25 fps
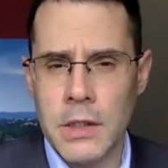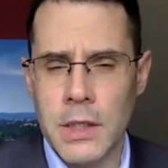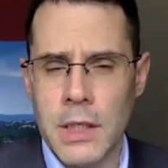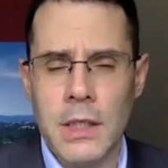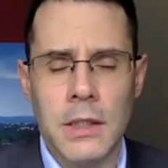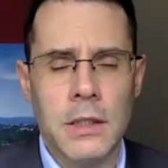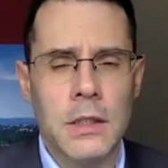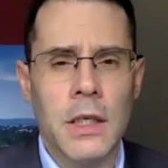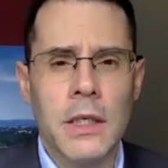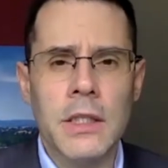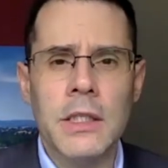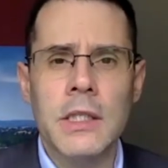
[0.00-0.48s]
It
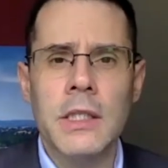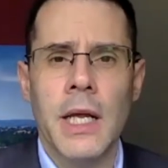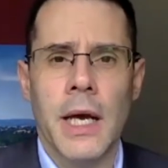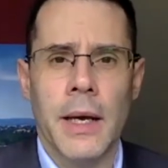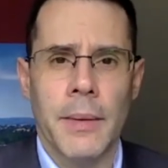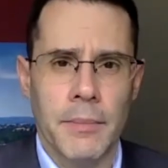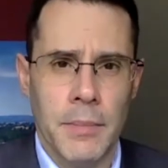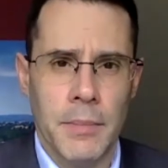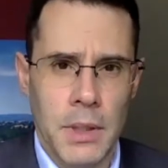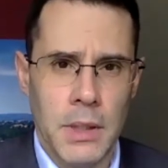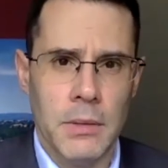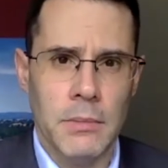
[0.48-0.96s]
does not
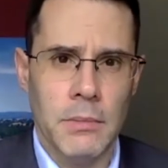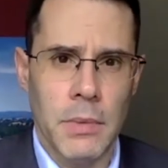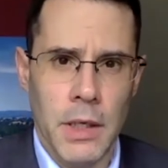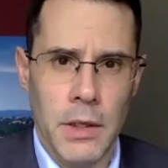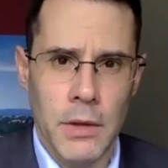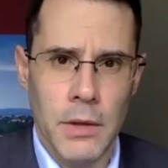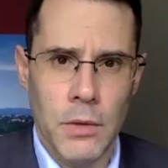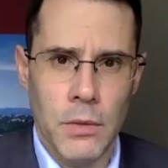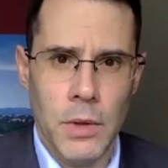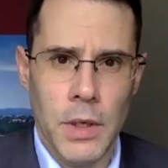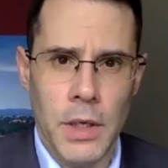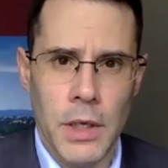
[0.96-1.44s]
mean, by
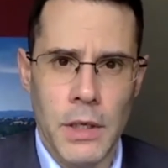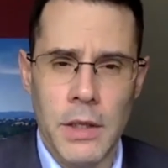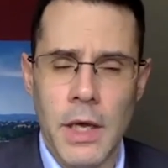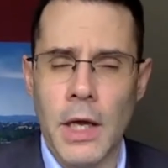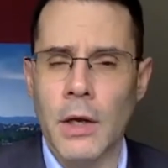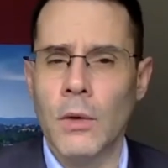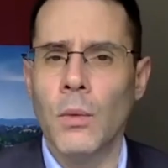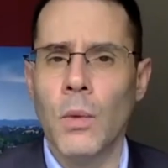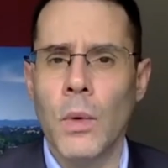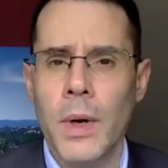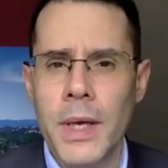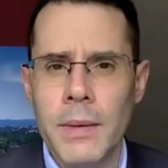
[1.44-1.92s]
the way, that
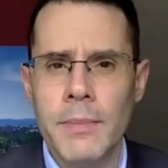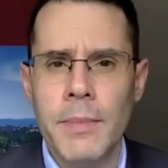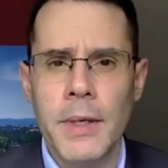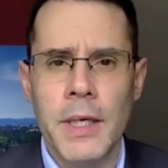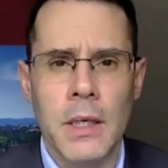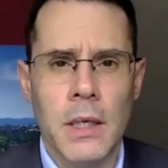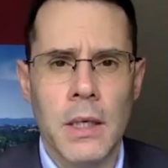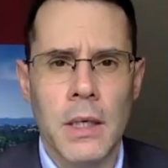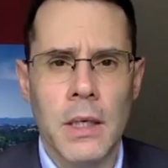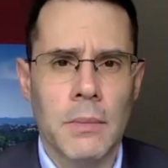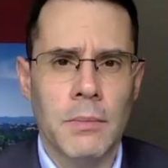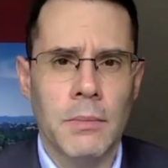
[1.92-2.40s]
we
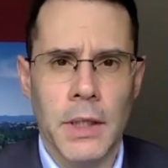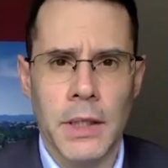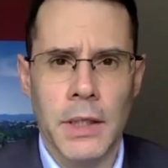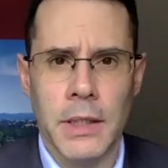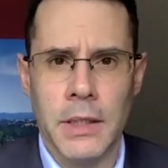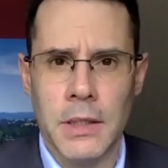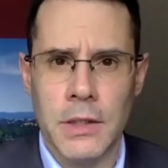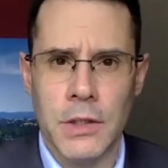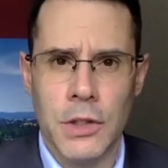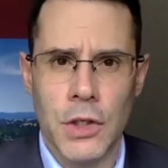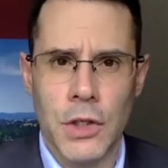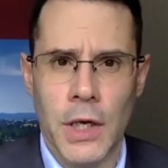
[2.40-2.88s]
become like
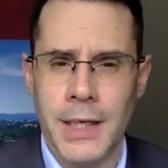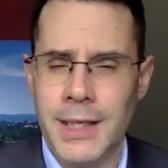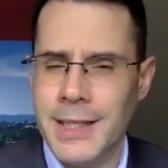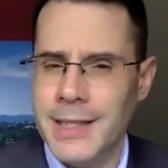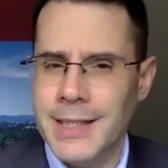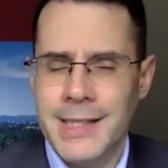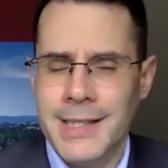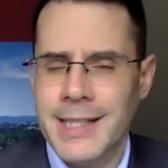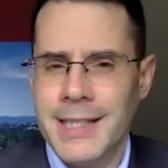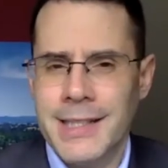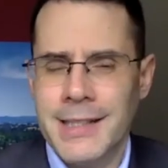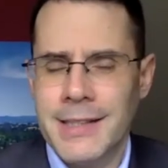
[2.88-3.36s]
the Chinese.
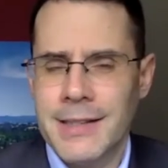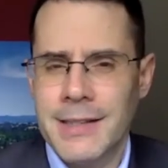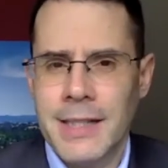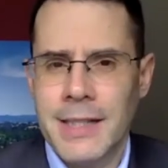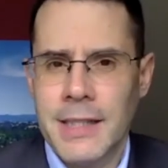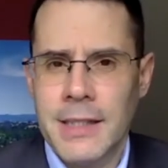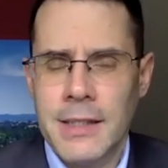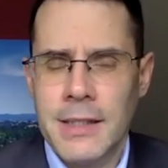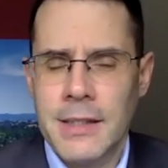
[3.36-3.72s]
That's